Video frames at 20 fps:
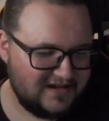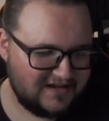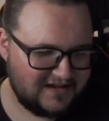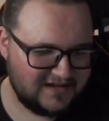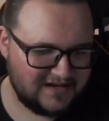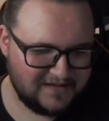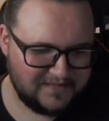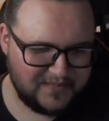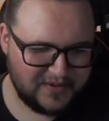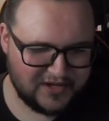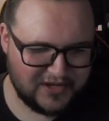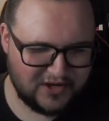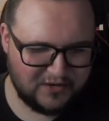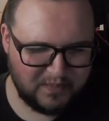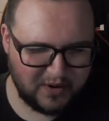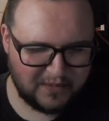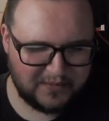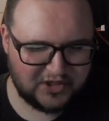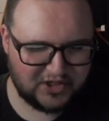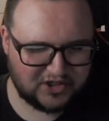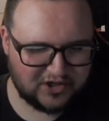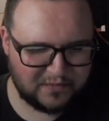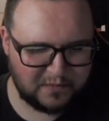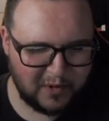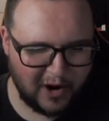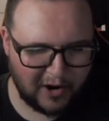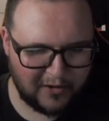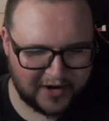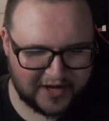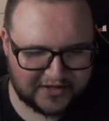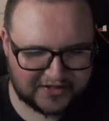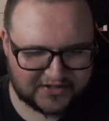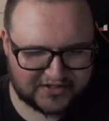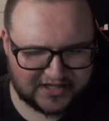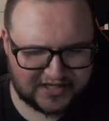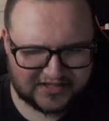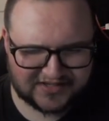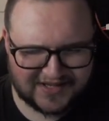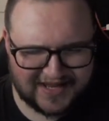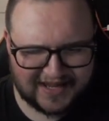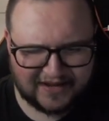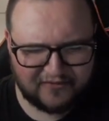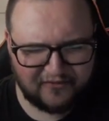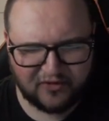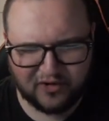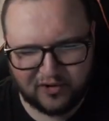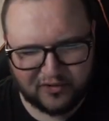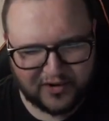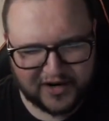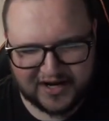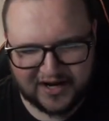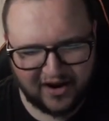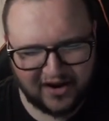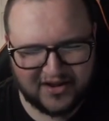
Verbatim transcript: Um, but you probably should worry. It's, it's Nick Fury.